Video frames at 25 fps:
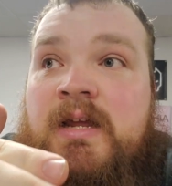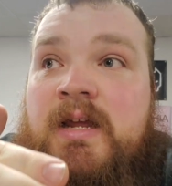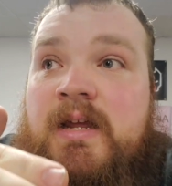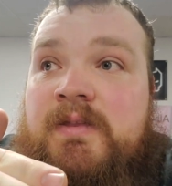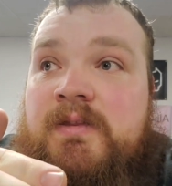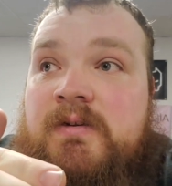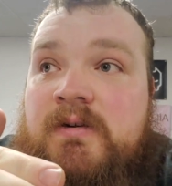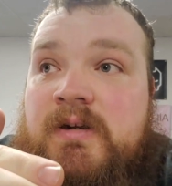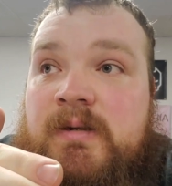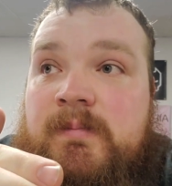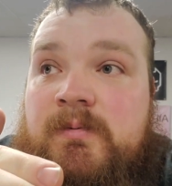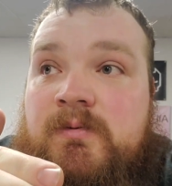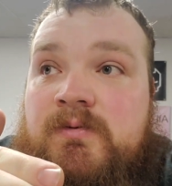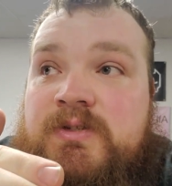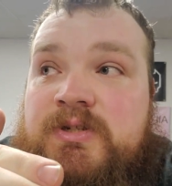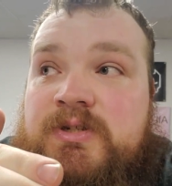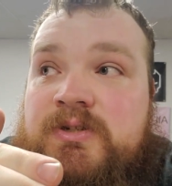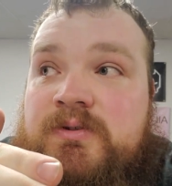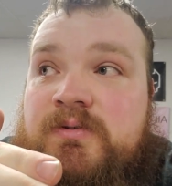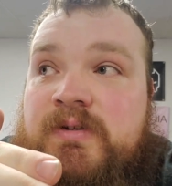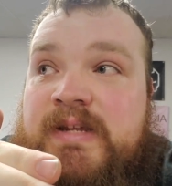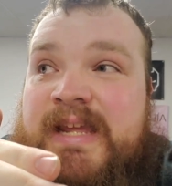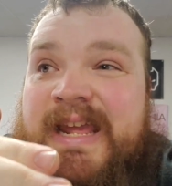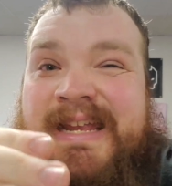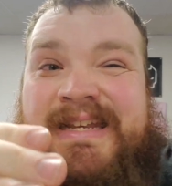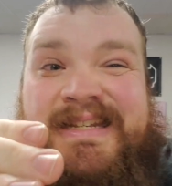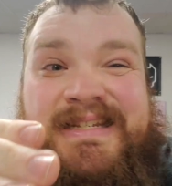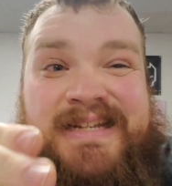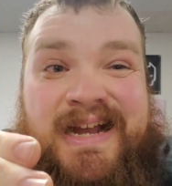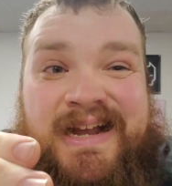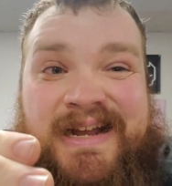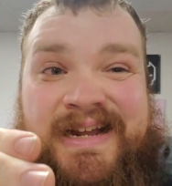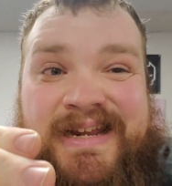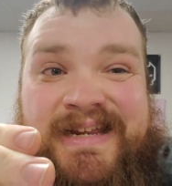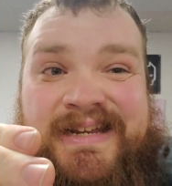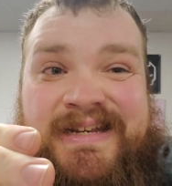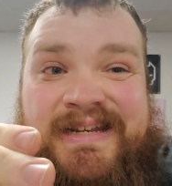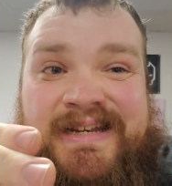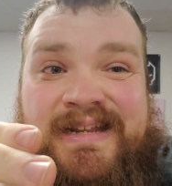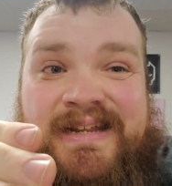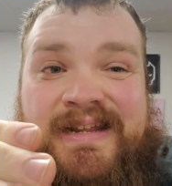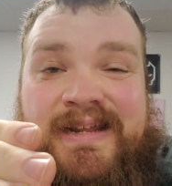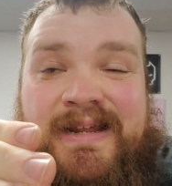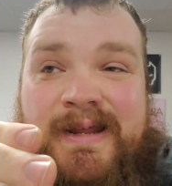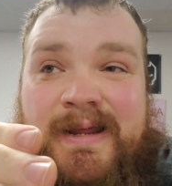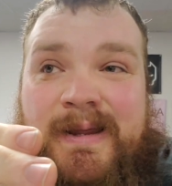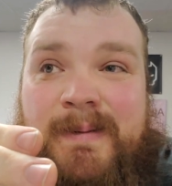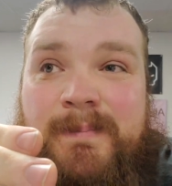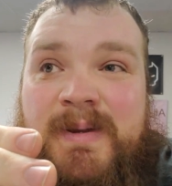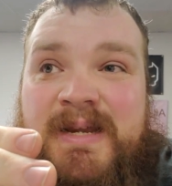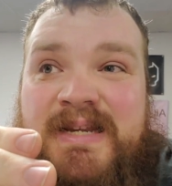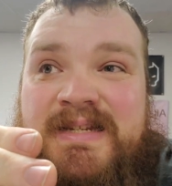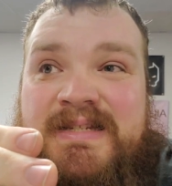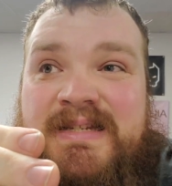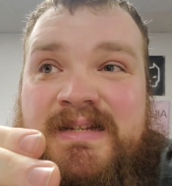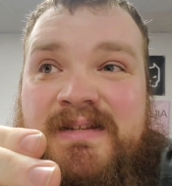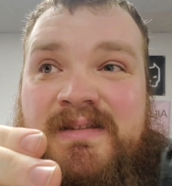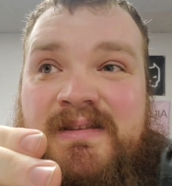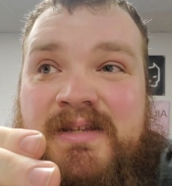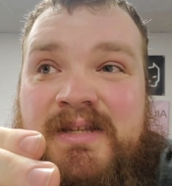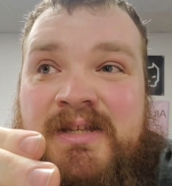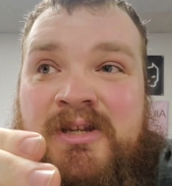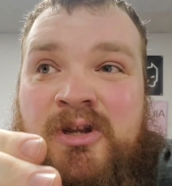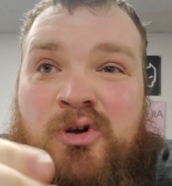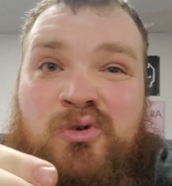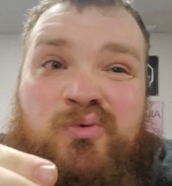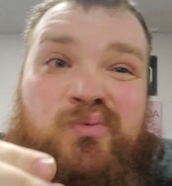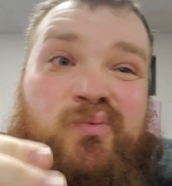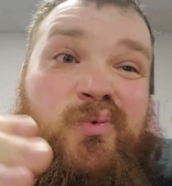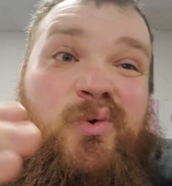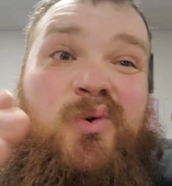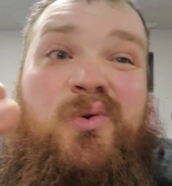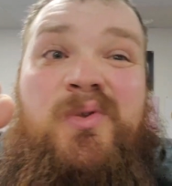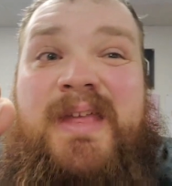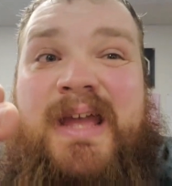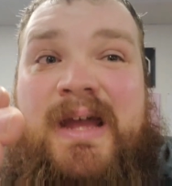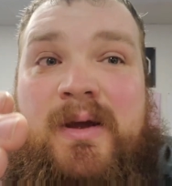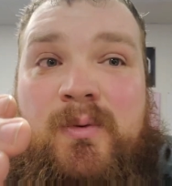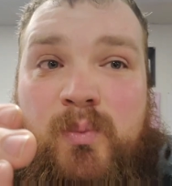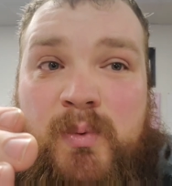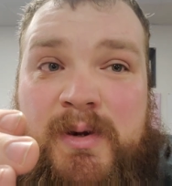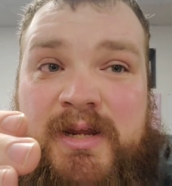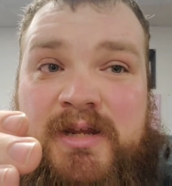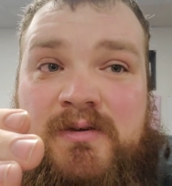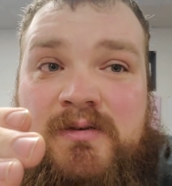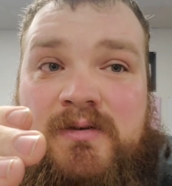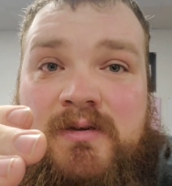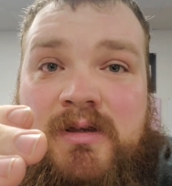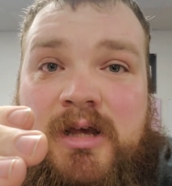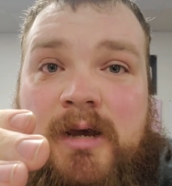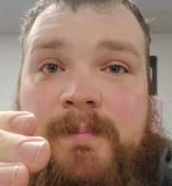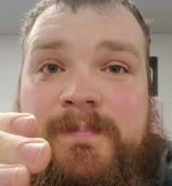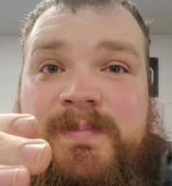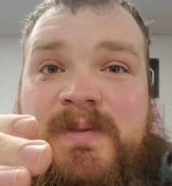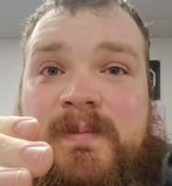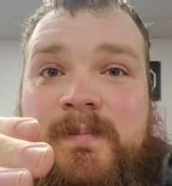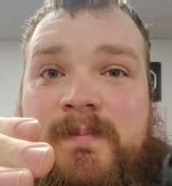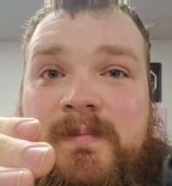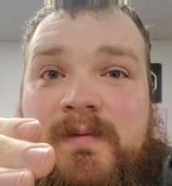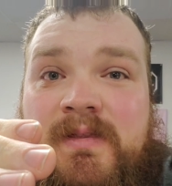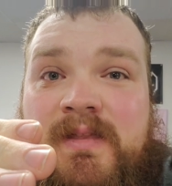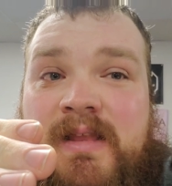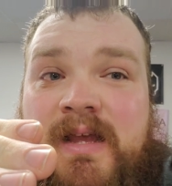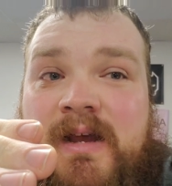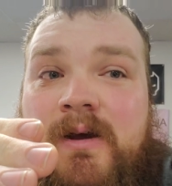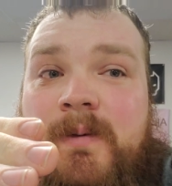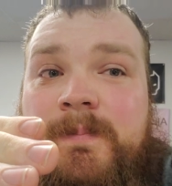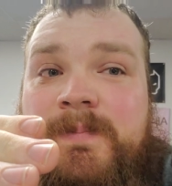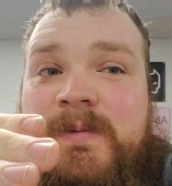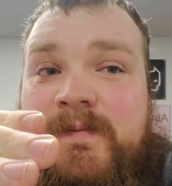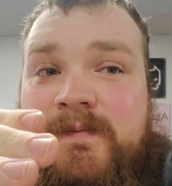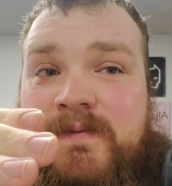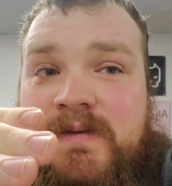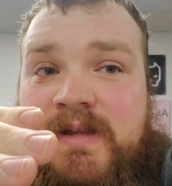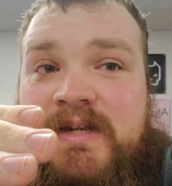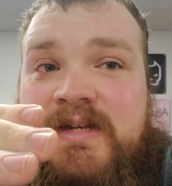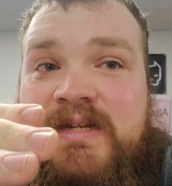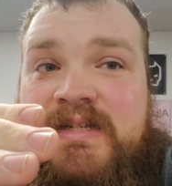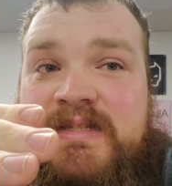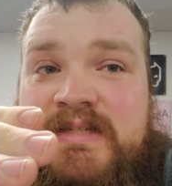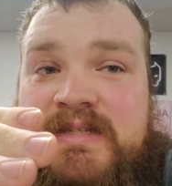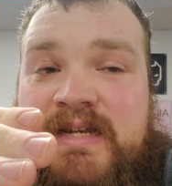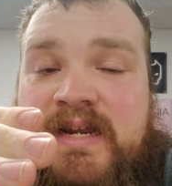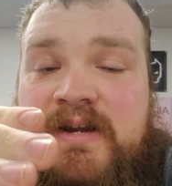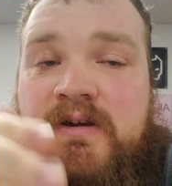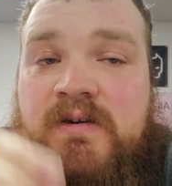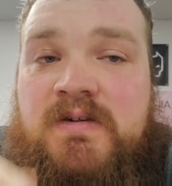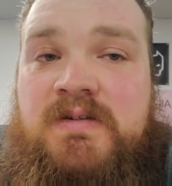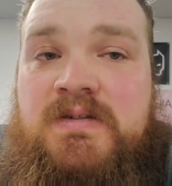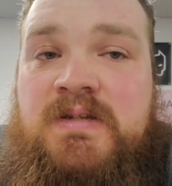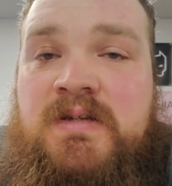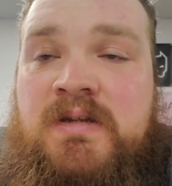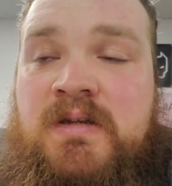and they're able to get tight and basically roll that wheel up the flight of stairs.